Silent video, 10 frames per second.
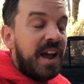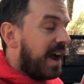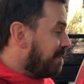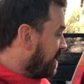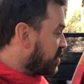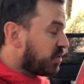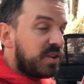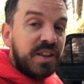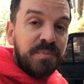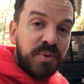I
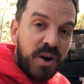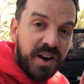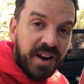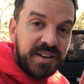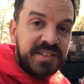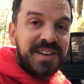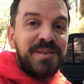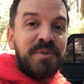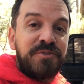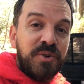measured the products
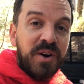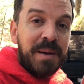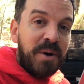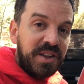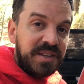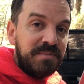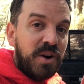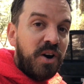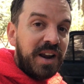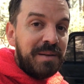before I bought them
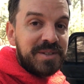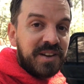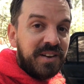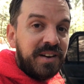on Amazon.